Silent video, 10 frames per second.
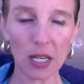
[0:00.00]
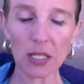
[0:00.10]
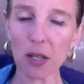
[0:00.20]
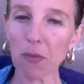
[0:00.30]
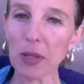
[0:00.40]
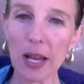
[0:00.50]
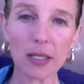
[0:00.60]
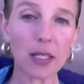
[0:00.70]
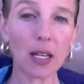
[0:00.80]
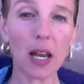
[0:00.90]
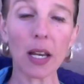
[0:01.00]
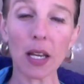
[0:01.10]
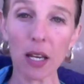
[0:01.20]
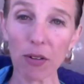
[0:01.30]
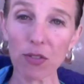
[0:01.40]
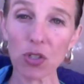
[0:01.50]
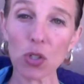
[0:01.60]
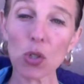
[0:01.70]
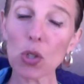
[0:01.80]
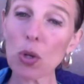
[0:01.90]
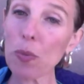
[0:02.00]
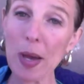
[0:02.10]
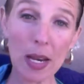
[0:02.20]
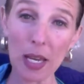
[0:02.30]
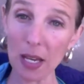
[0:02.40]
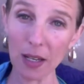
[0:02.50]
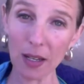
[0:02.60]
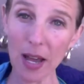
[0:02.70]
is a blessing and a gift to many,